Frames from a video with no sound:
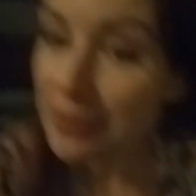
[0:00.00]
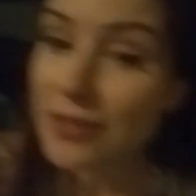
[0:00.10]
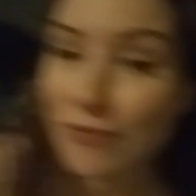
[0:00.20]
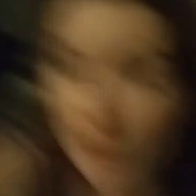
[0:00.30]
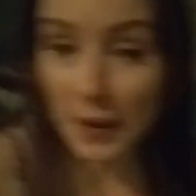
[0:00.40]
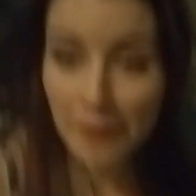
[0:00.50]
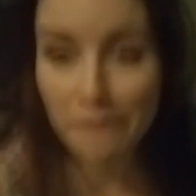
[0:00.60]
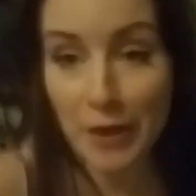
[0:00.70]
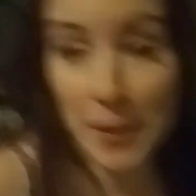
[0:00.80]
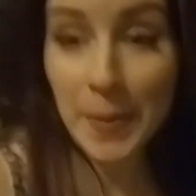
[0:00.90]
Very,
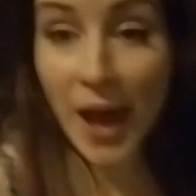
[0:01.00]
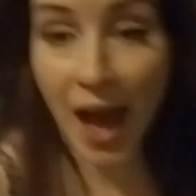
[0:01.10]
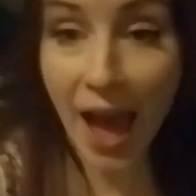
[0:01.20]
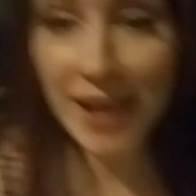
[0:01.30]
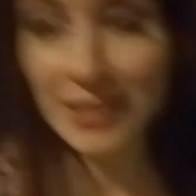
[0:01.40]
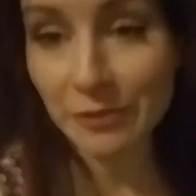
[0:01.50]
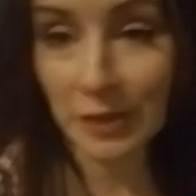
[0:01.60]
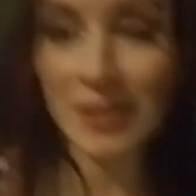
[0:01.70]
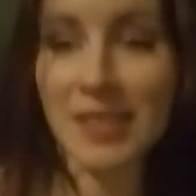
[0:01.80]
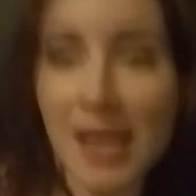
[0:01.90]
very behind. I've let
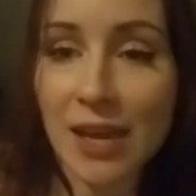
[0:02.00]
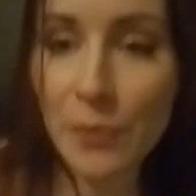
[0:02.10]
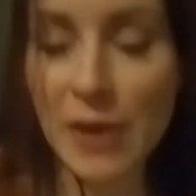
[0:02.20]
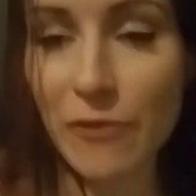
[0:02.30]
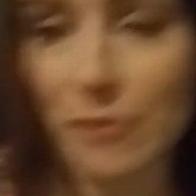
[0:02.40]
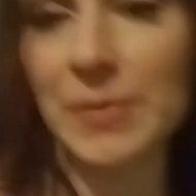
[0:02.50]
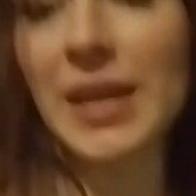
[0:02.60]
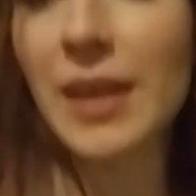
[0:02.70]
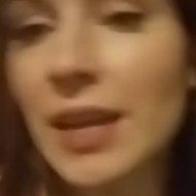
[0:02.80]
this day get away from me.